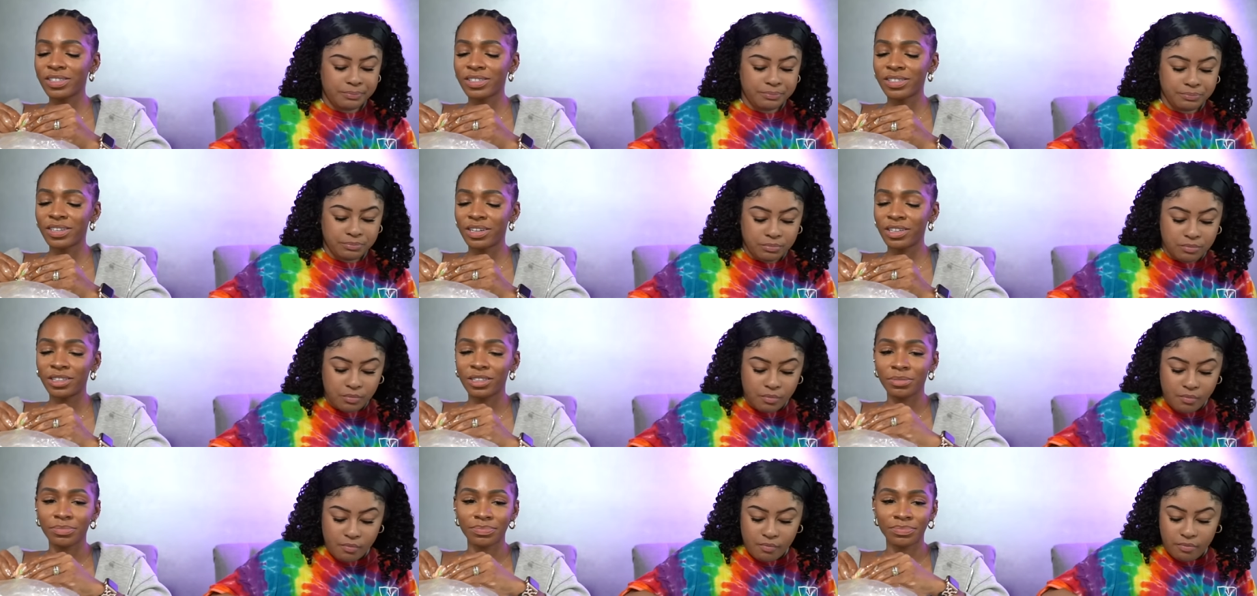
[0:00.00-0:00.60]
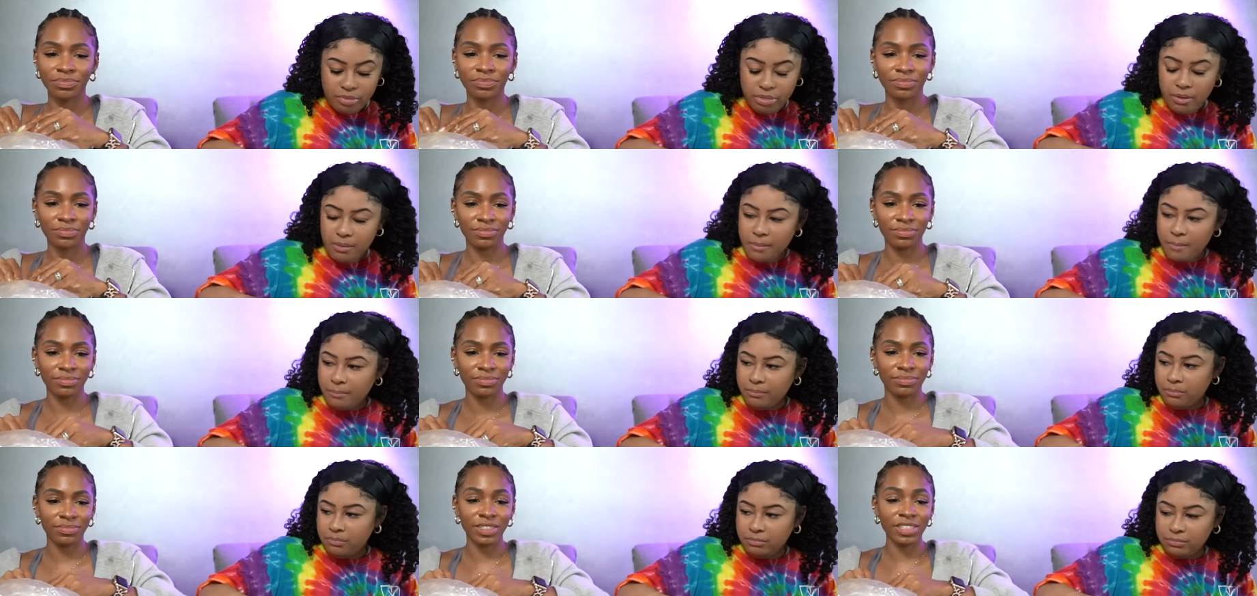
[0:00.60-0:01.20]
Speaker 1: is dumb.
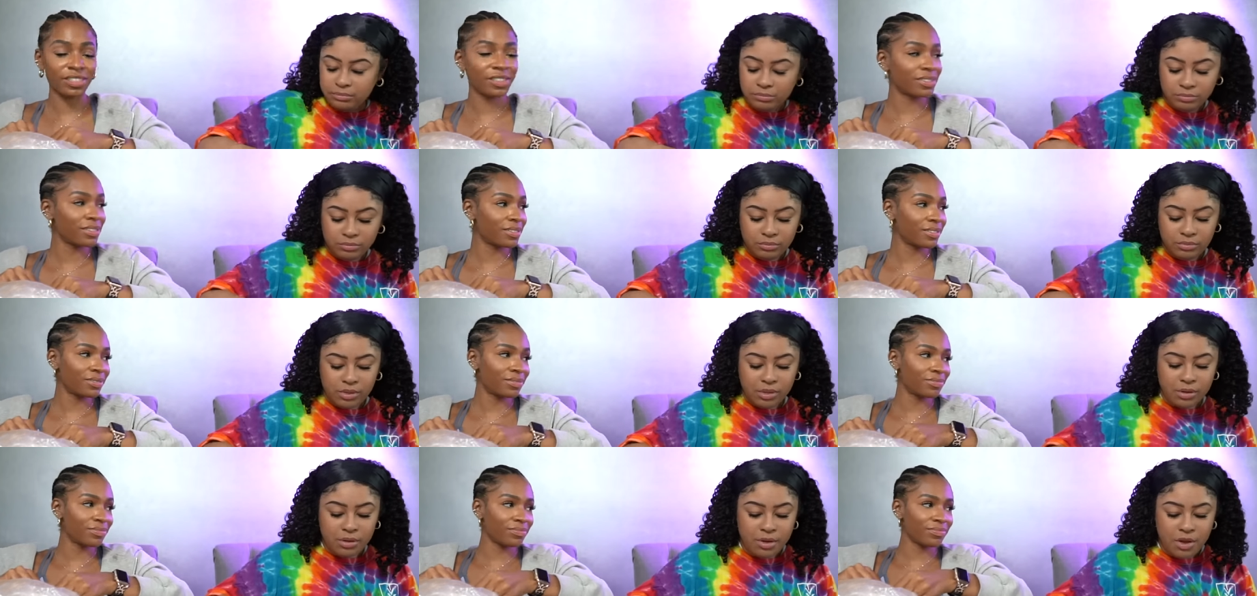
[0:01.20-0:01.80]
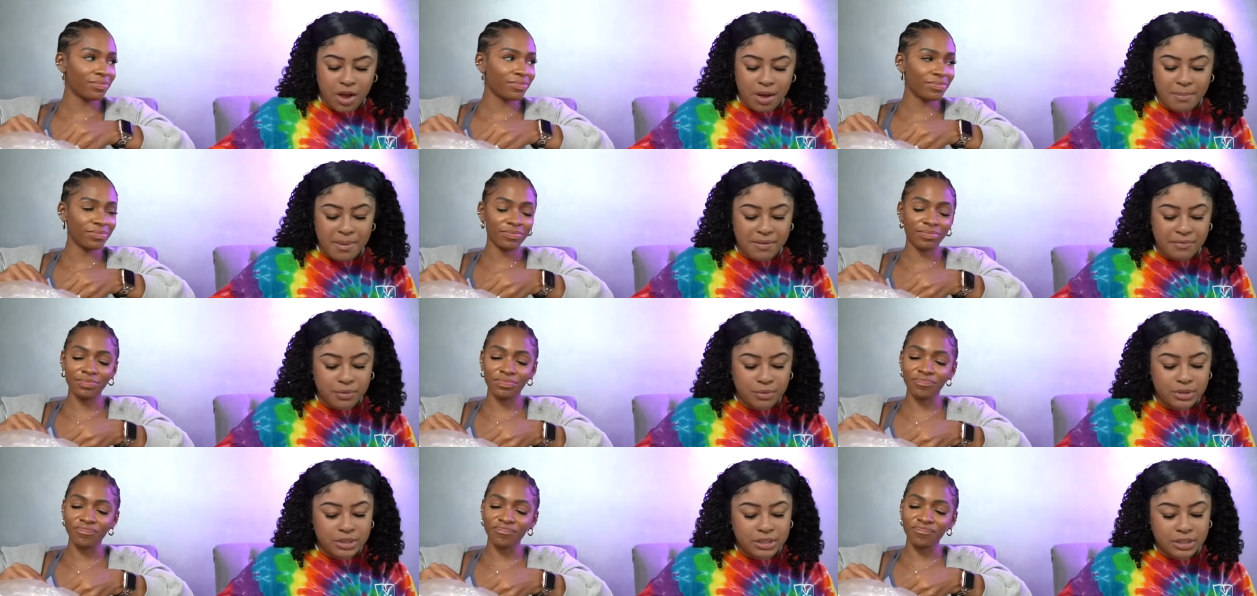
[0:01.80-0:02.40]
This. All oh, my
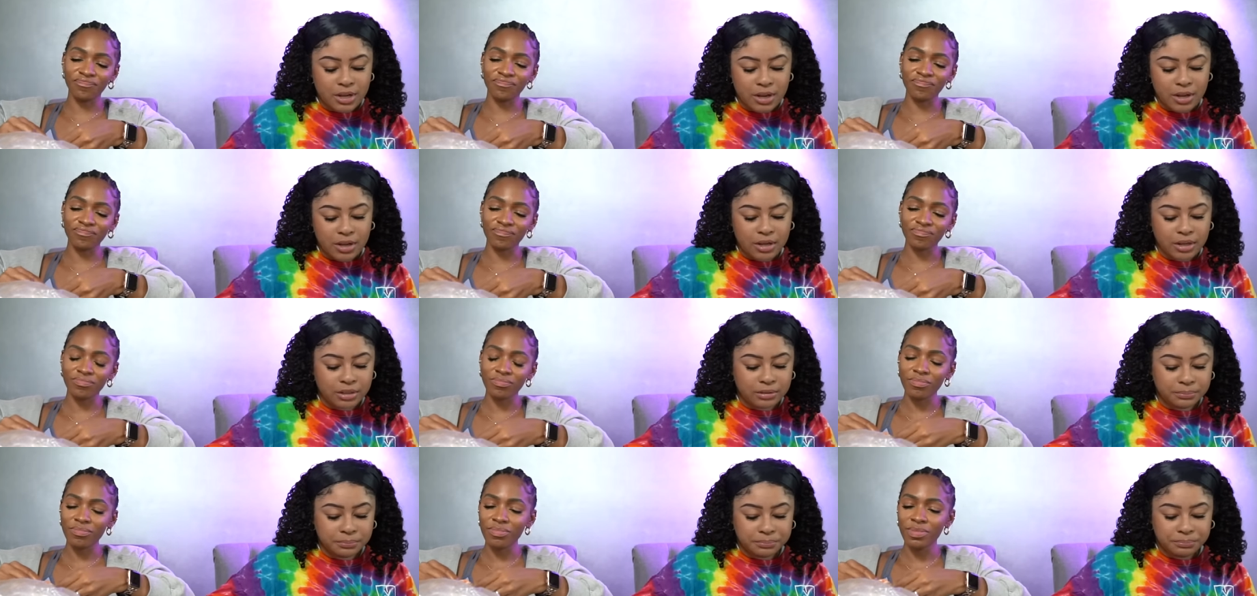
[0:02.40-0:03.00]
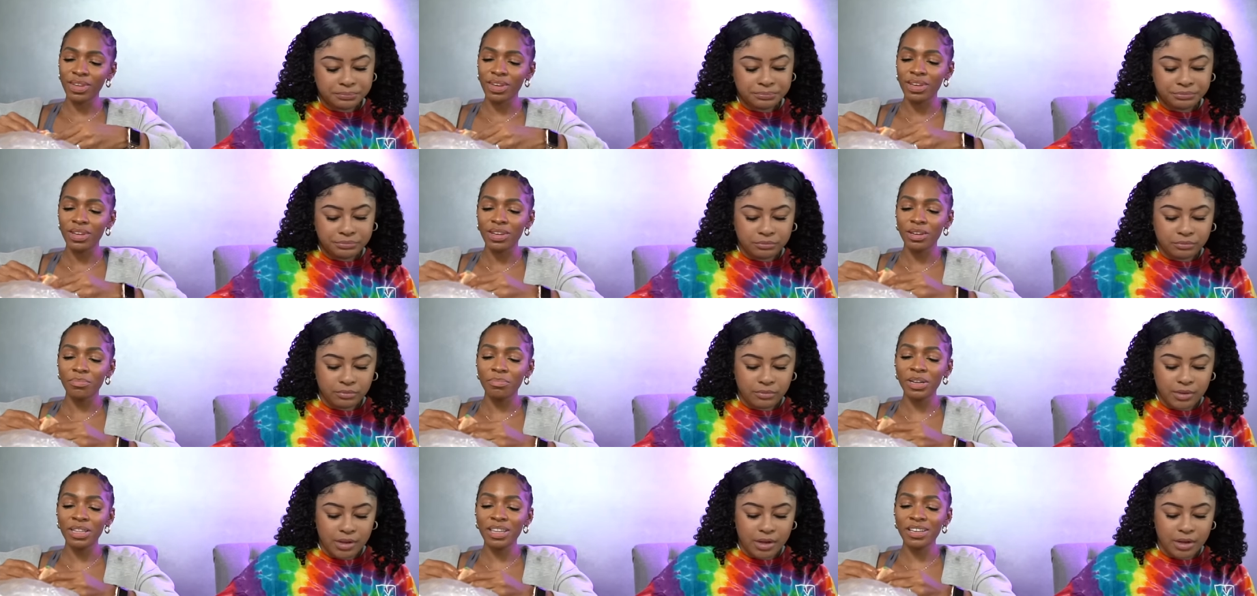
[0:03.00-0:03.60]
food is gone.
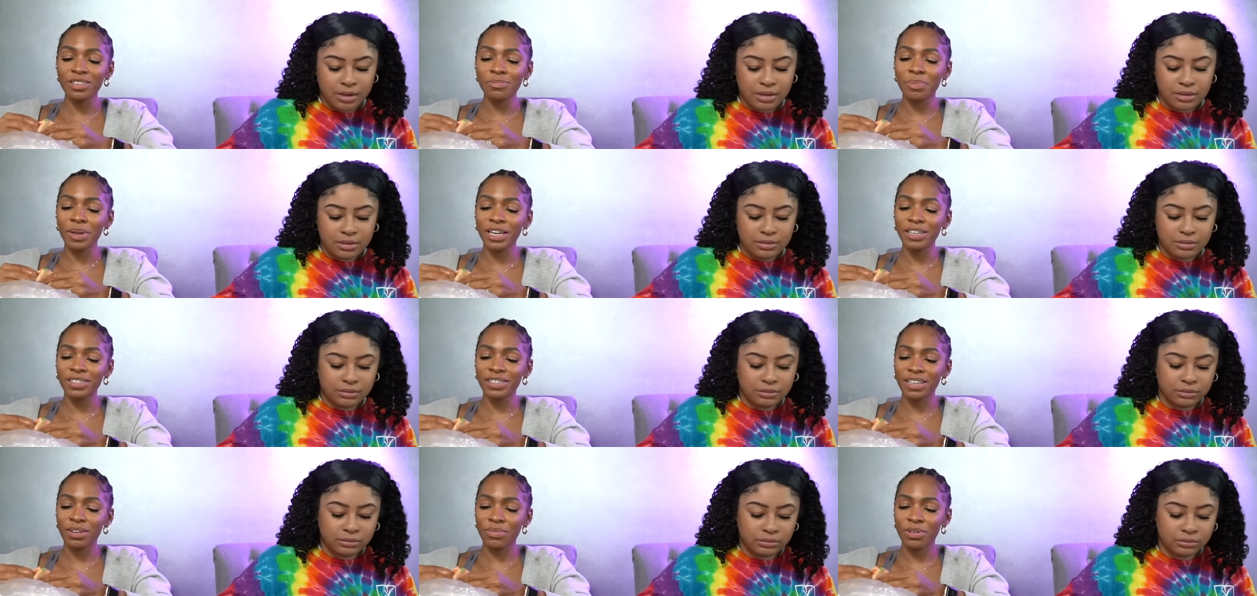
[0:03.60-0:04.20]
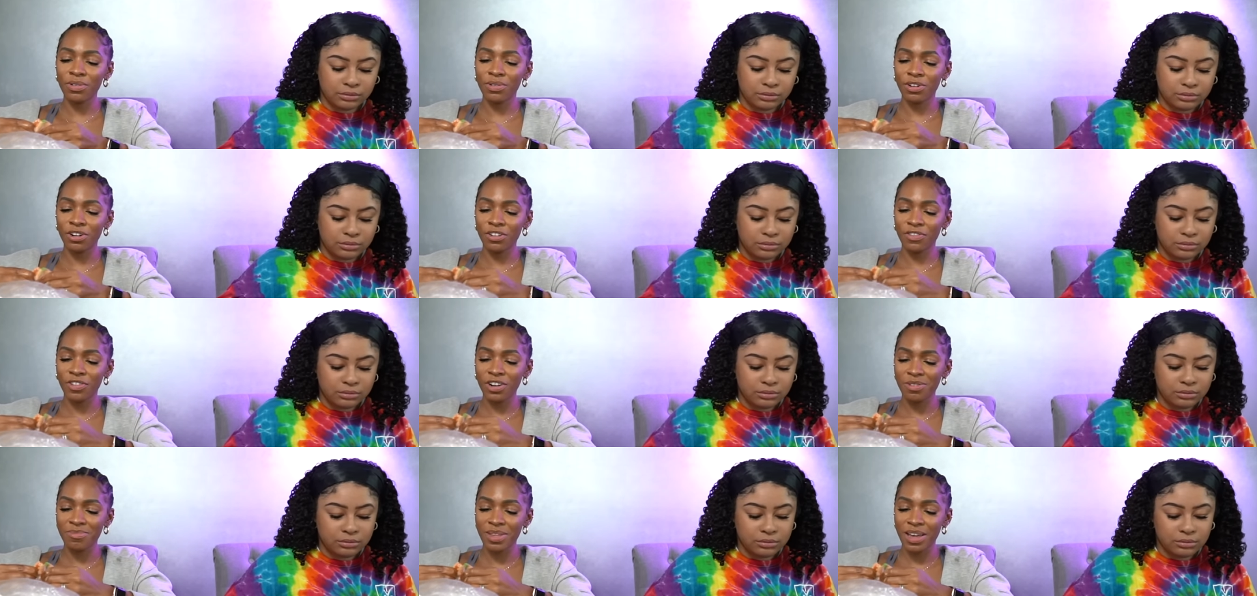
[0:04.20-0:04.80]
But this place that we
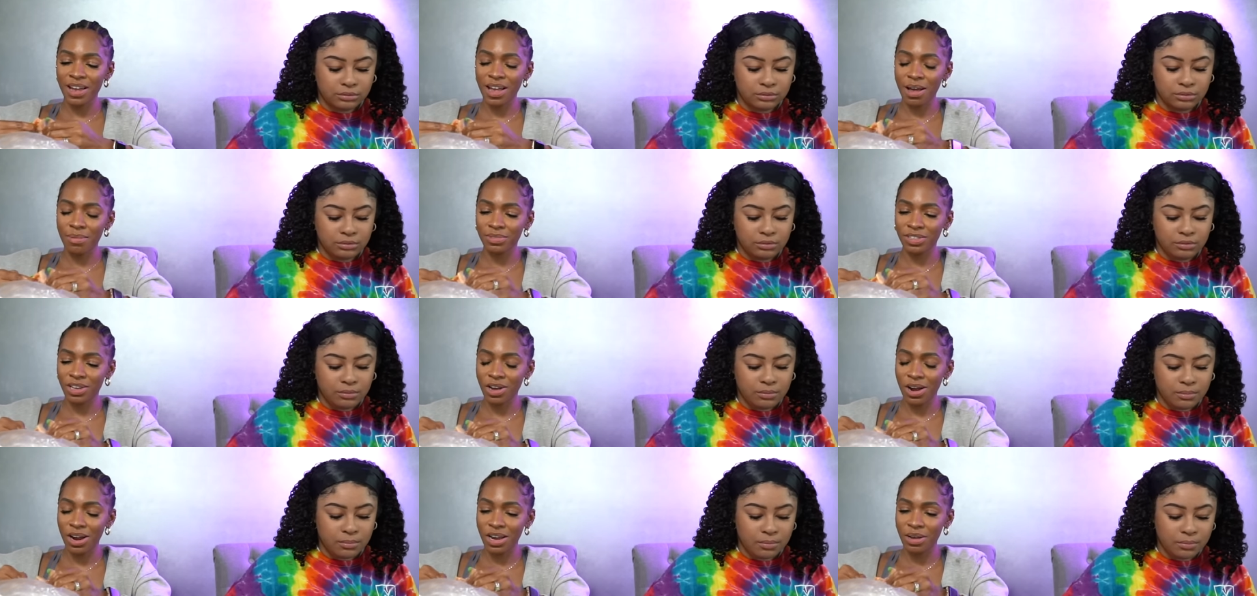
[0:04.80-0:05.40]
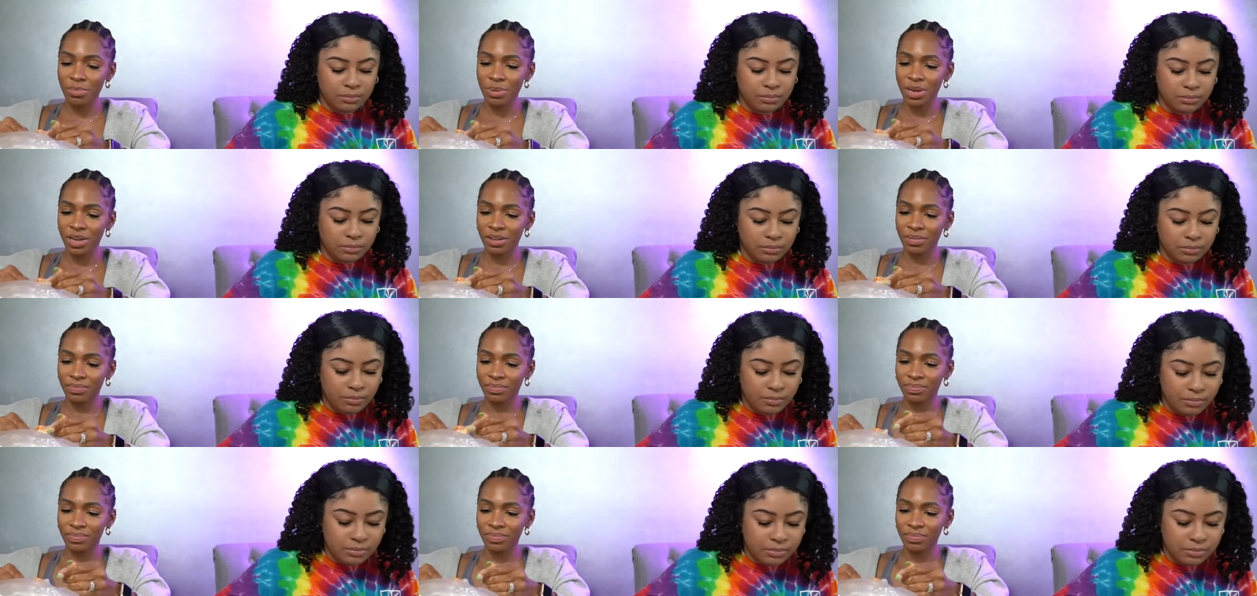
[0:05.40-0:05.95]
ordered from, like, I'm sorry, but